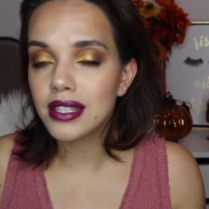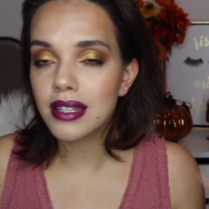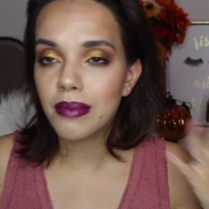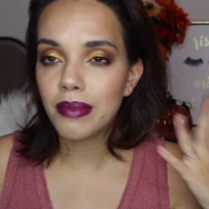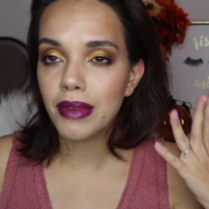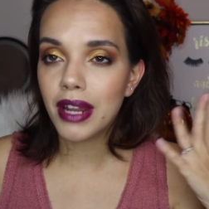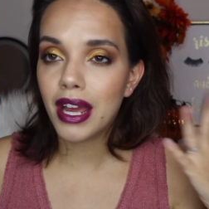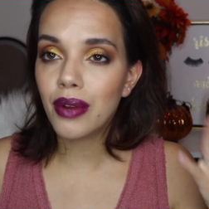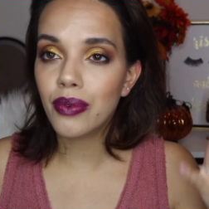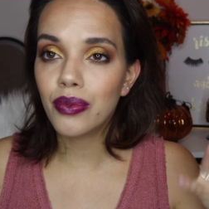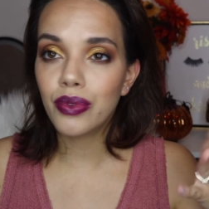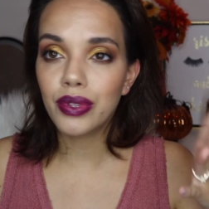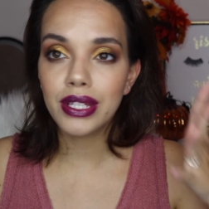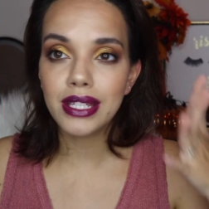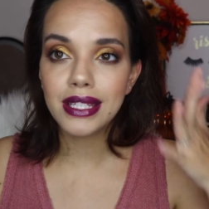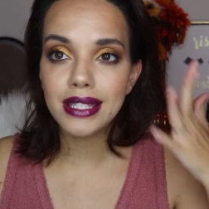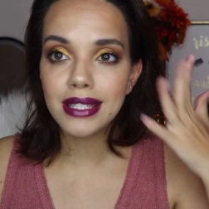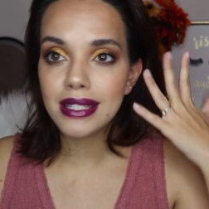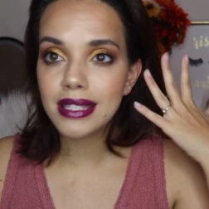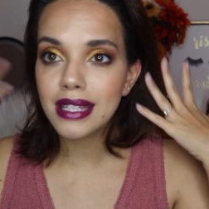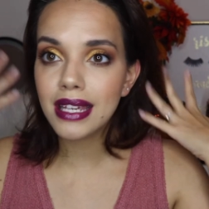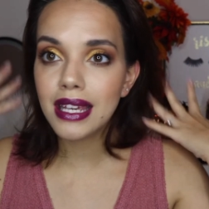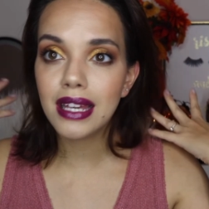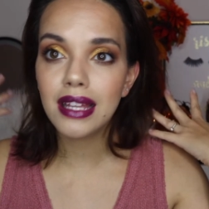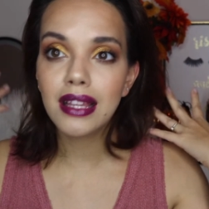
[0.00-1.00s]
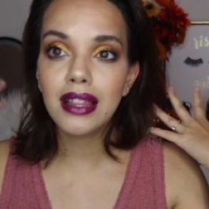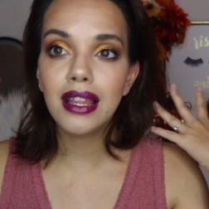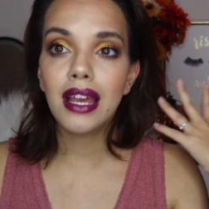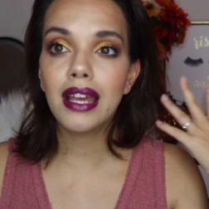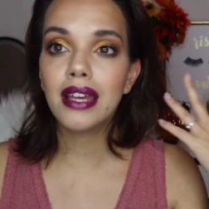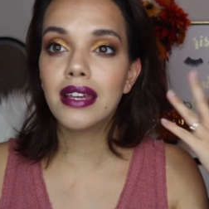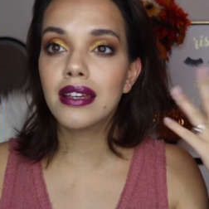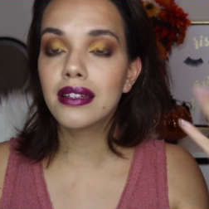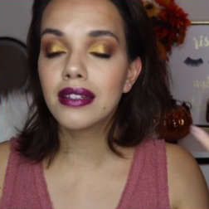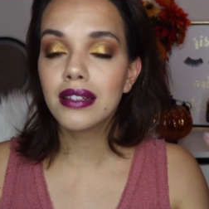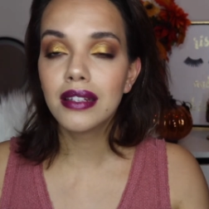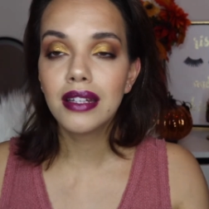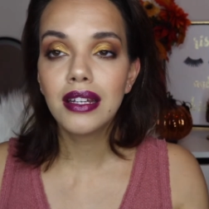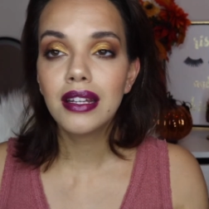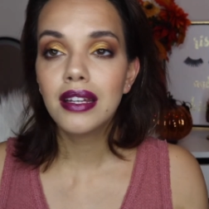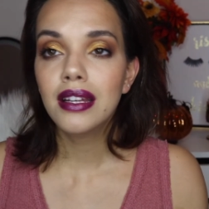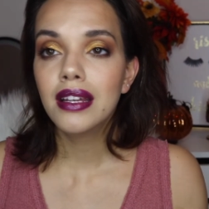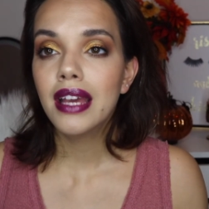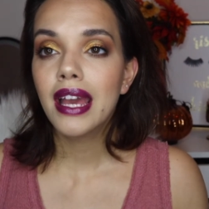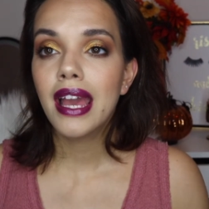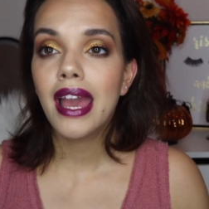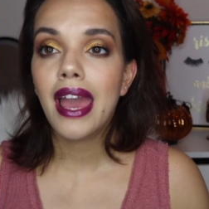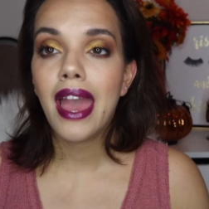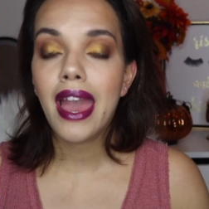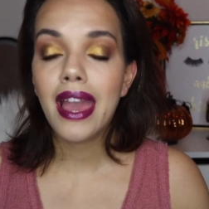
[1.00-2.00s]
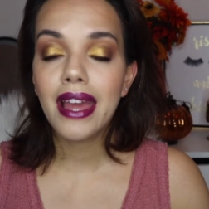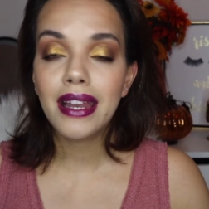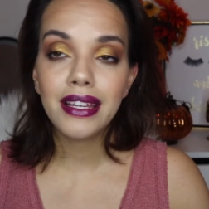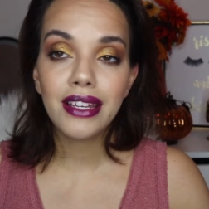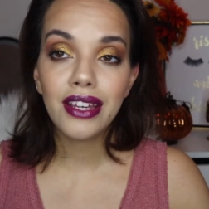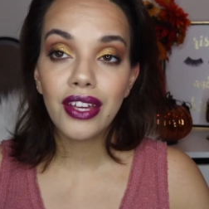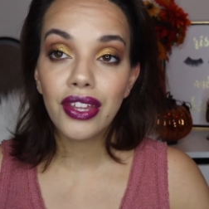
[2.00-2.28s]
I'm not really seeing like any